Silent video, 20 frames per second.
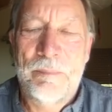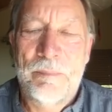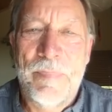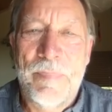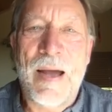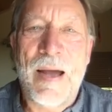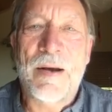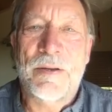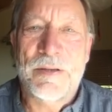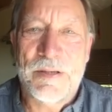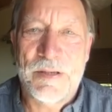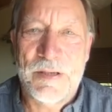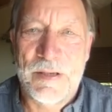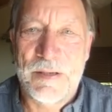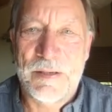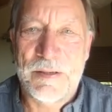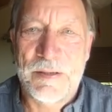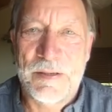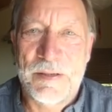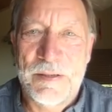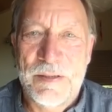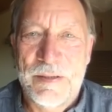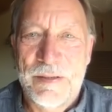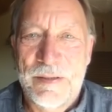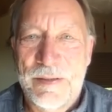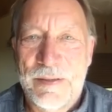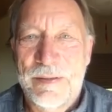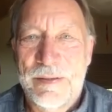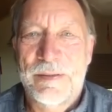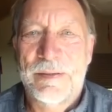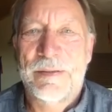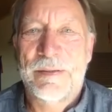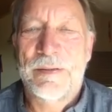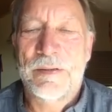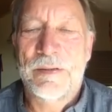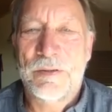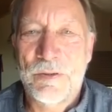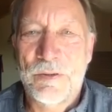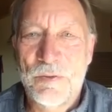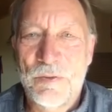balances
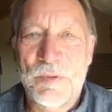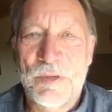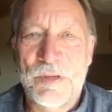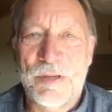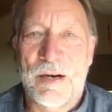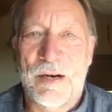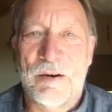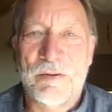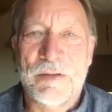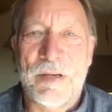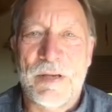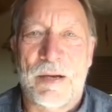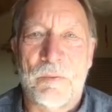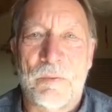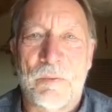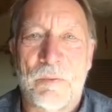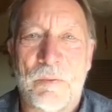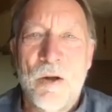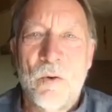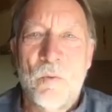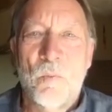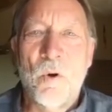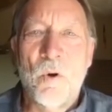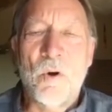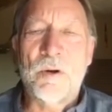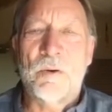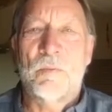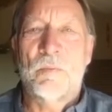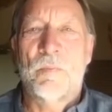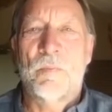the doom scenario. It's like, what